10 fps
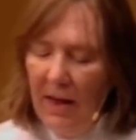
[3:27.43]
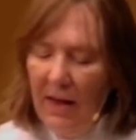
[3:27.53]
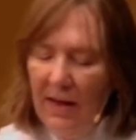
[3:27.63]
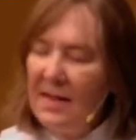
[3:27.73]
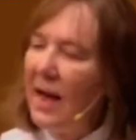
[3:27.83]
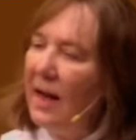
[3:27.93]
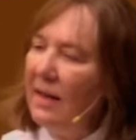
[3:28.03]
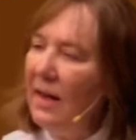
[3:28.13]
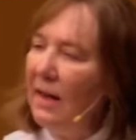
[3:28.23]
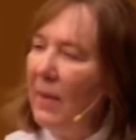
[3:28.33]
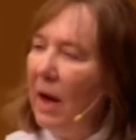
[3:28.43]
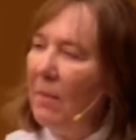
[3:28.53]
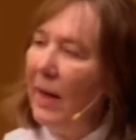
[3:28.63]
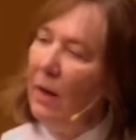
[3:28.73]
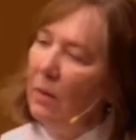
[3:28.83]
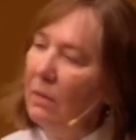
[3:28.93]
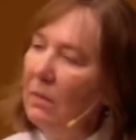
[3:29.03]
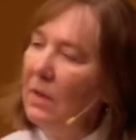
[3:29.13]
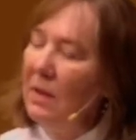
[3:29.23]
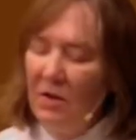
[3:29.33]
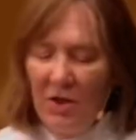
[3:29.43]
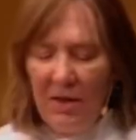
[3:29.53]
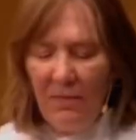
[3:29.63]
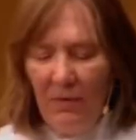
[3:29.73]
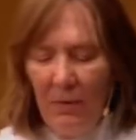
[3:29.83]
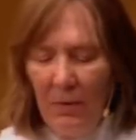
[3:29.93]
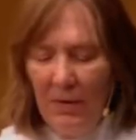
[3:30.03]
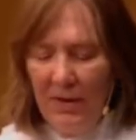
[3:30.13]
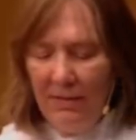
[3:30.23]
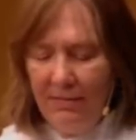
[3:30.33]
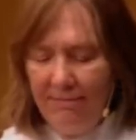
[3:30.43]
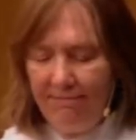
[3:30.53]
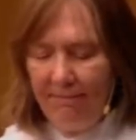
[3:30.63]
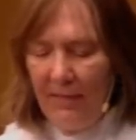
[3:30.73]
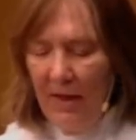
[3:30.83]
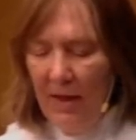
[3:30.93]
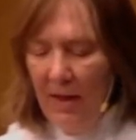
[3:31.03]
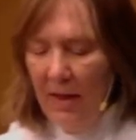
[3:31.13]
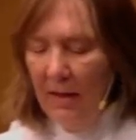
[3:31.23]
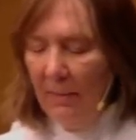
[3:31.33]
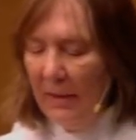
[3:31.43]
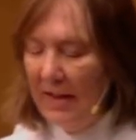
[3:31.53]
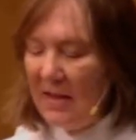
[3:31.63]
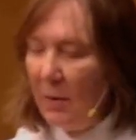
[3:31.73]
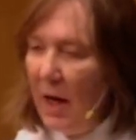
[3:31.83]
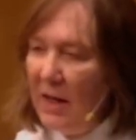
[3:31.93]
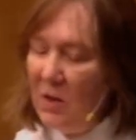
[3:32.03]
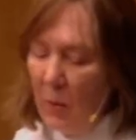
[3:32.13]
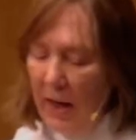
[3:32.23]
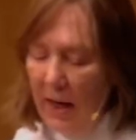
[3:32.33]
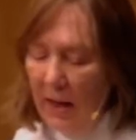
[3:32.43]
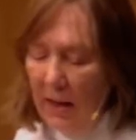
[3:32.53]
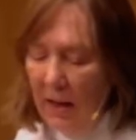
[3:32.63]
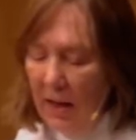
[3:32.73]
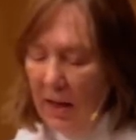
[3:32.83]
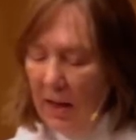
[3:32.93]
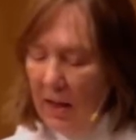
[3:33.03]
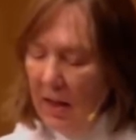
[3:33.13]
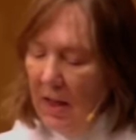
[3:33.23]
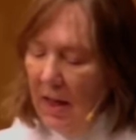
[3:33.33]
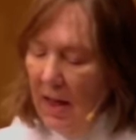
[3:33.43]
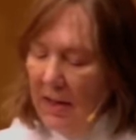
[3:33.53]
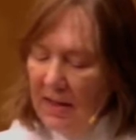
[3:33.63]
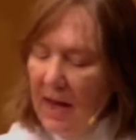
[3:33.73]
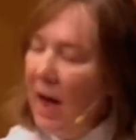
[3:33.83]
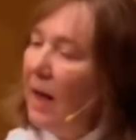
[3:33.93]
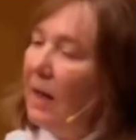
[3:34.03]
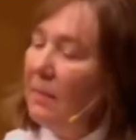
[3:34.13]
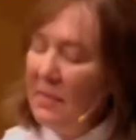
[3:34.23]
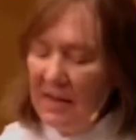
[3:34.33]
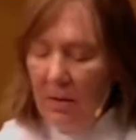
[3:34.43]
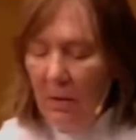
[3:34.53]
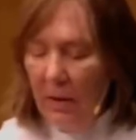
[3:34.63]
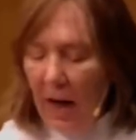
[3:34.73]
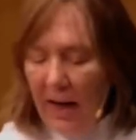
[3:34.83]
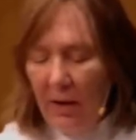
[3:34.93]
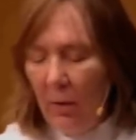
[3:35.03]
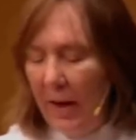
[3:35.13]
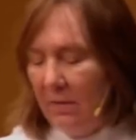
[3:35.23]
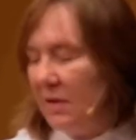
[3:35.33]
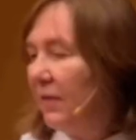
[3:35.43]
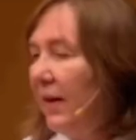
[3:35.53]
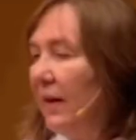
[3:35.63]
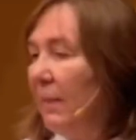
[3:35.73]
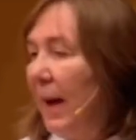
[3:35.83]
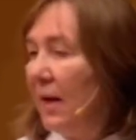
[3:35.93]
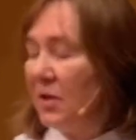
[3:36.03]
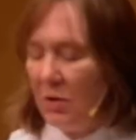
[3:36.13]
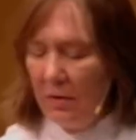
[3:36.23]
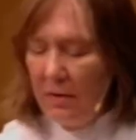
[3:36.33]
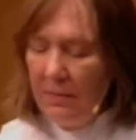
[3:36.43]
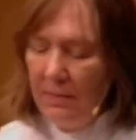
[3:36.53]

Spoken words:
And as I think about my own sheepfold, the place where I dwell, and the times where I go out to find pasture,